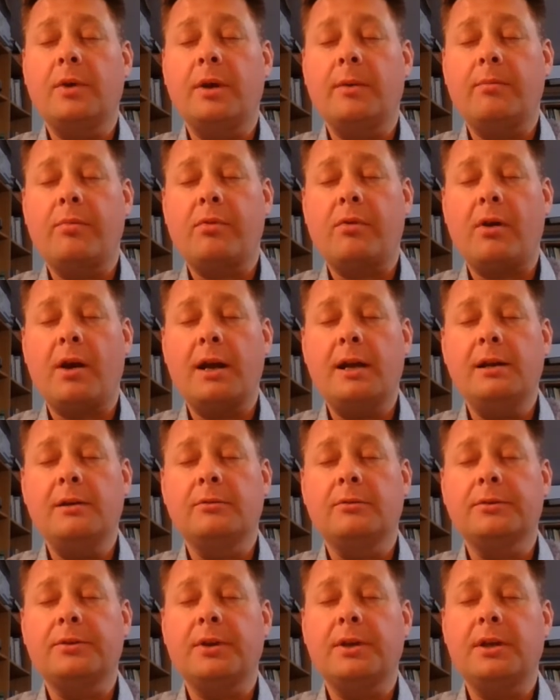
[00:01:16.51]
We pray,
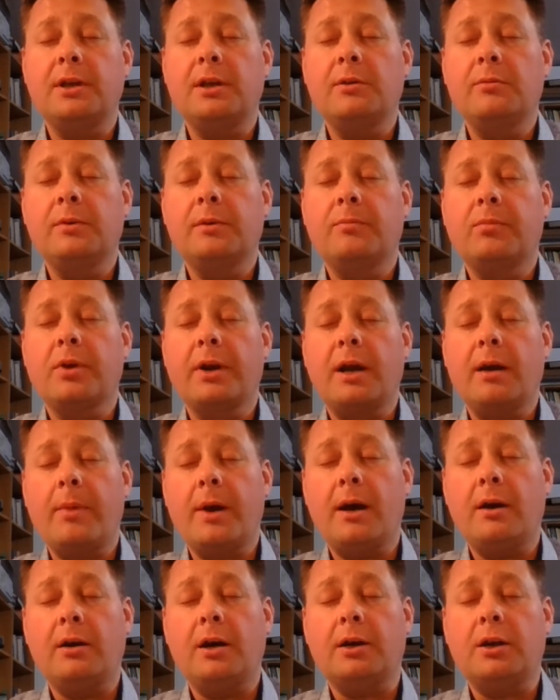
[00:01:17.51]
Lord, that you would bring
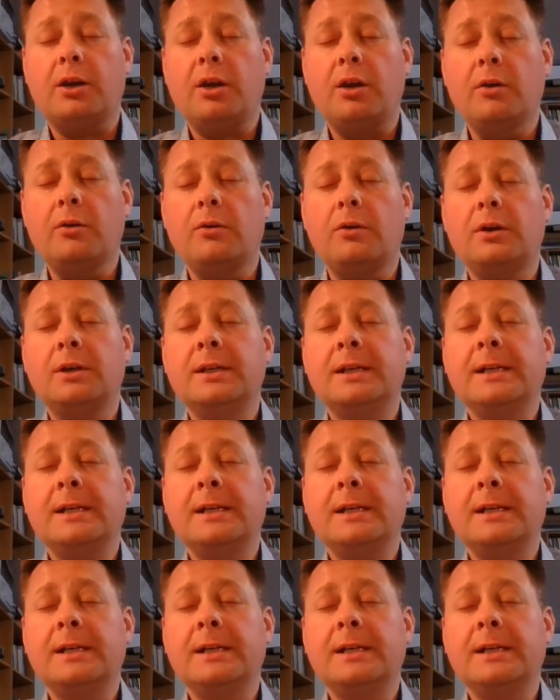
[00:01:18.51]
about a cure